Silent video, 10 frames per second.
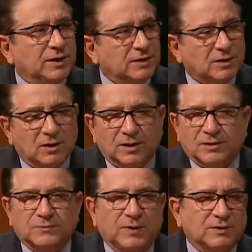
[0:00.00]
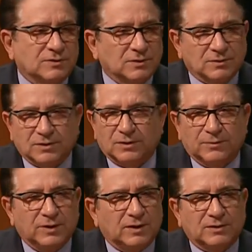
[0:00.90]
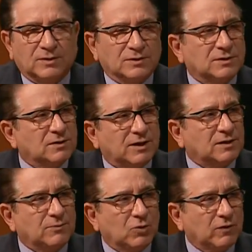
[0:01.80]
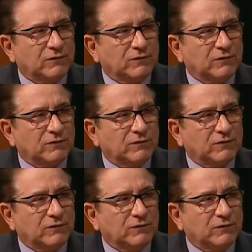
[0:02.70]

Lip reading: and cut expenses. And I mean, that doesn't let them off